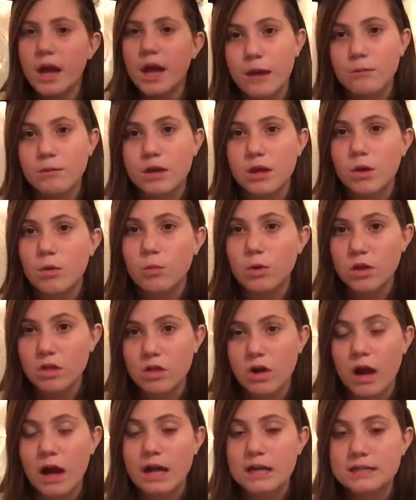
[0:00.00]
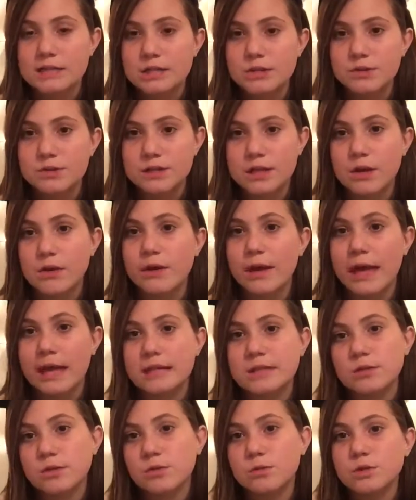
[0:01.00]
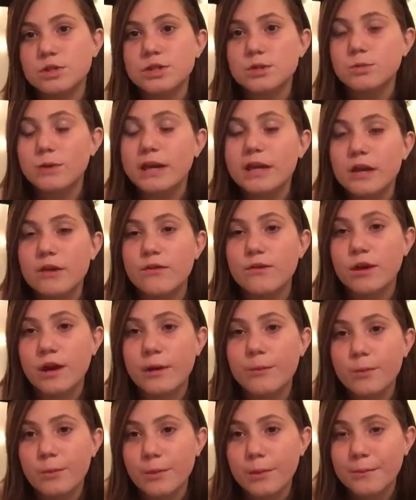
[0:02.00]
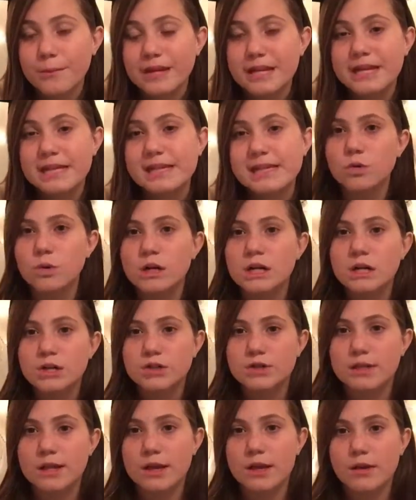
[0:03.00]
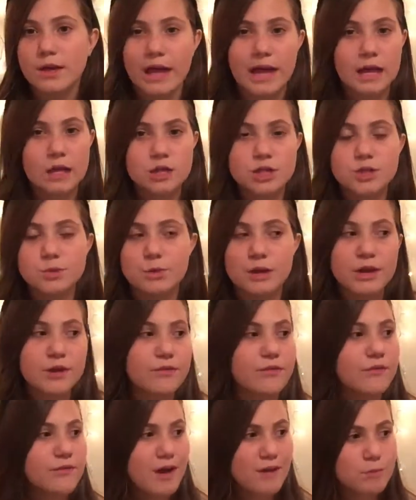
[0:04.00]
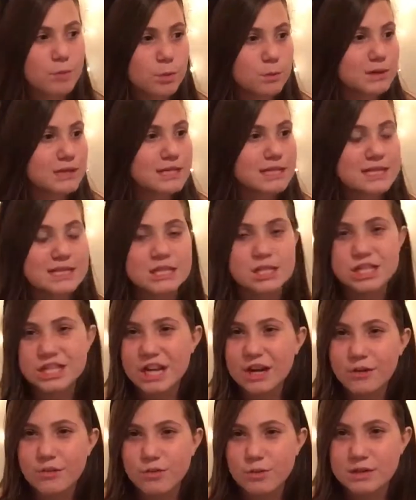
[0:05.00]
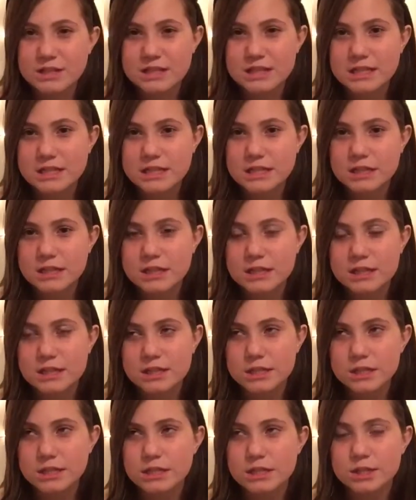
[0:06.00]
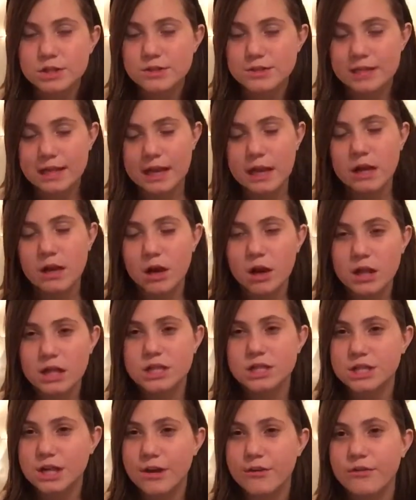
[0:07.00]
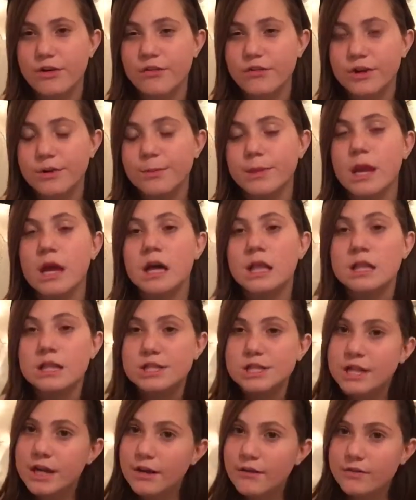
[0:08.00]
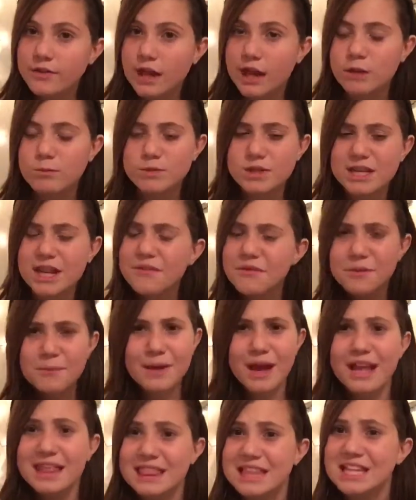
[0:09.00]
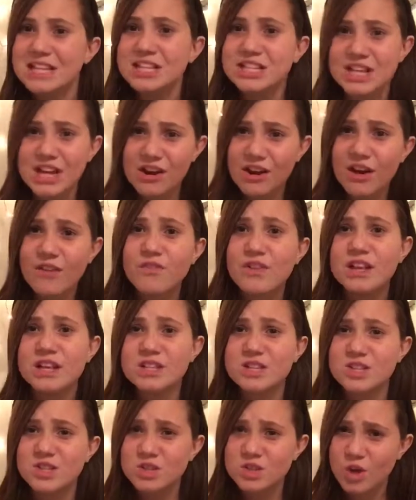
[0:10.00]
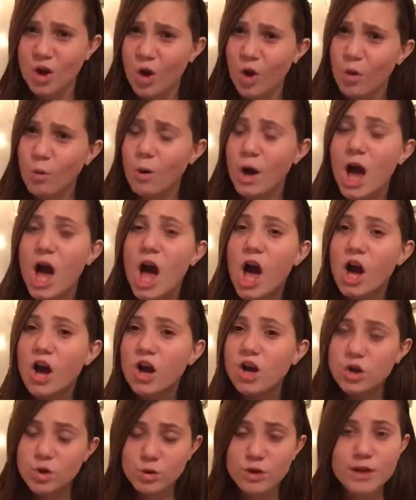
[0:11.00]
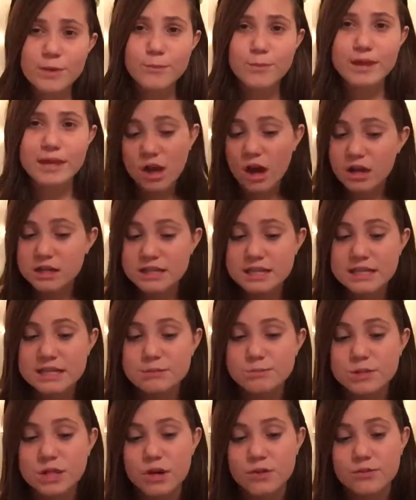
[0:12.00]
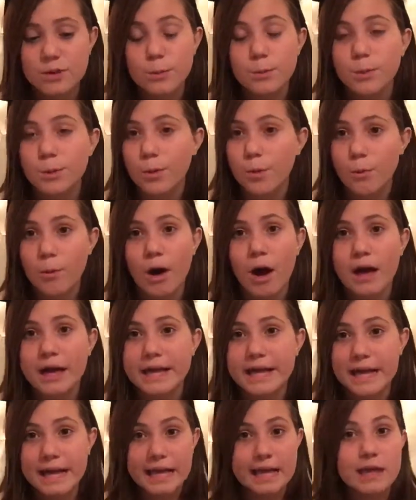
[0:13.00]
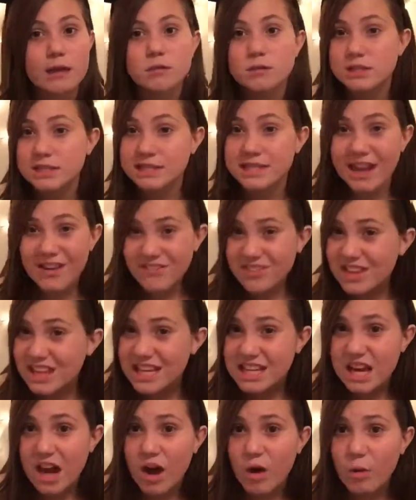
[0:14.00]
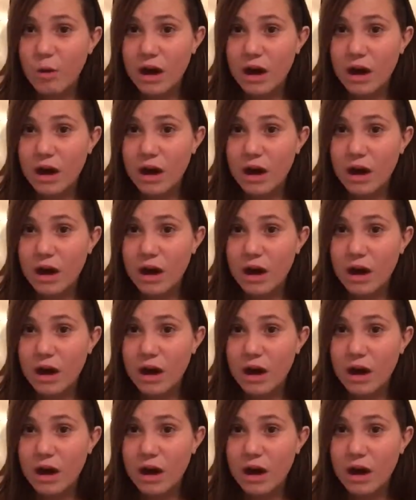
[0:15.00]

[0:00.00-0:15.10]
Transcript: And we go, we're lost. She was like, okay, so just wait here for a couple more minutes. So she was like, okay, just wait here for 5 more minutes. And the sheriff wasn't this. She was like, I'll call a sheriff over. The sheriff comes, and never mind, this sheriff is so creepy. He talked to himself while we were walking. It was definitely not a